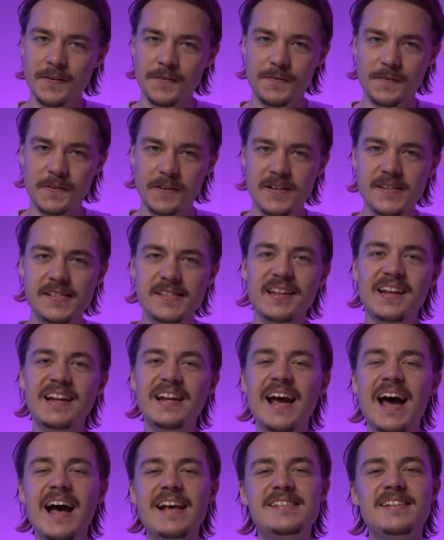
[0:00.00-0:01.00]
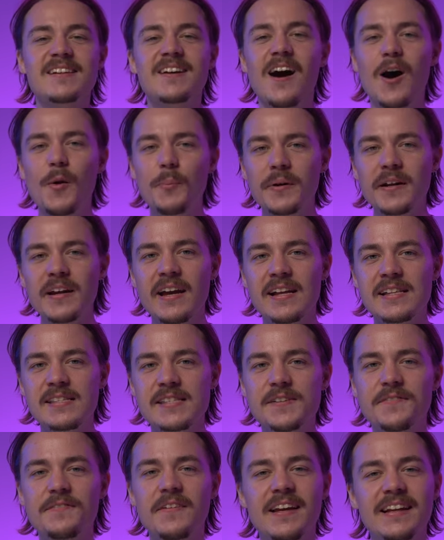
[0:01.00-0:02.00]
First, it has a
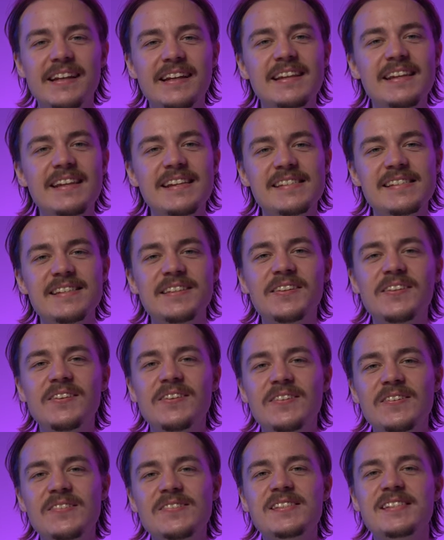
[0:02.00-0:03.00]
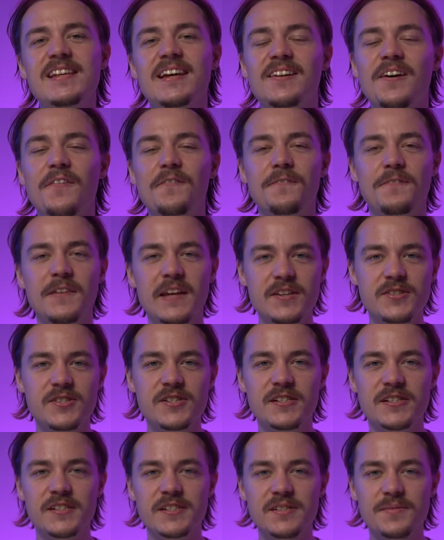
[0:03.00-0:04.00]
comprehensive and easy-to-use set of
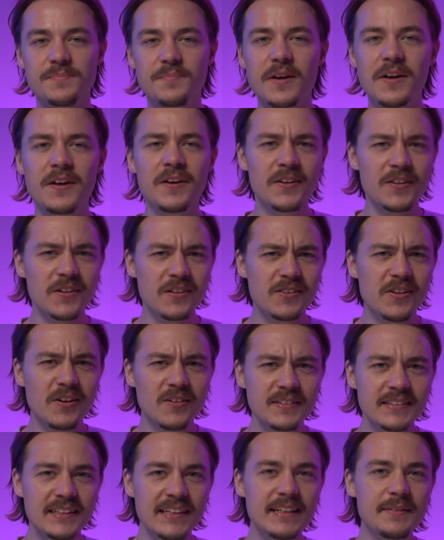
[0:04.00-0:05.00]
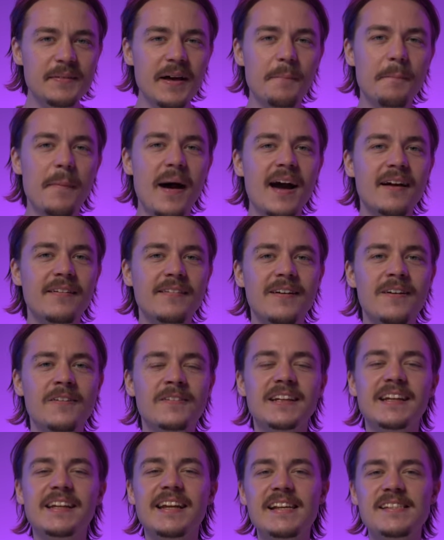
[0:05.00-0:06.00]
features. You don't need a
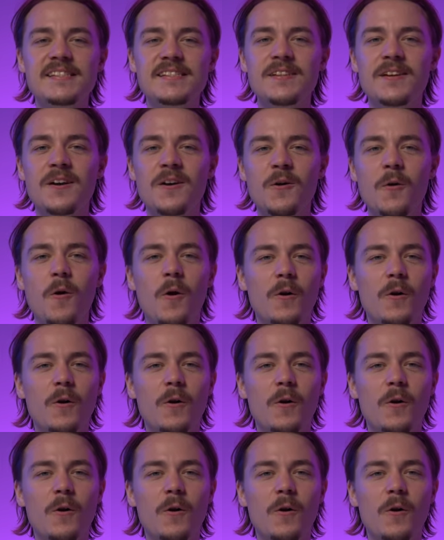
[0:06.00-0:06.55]
background in SEO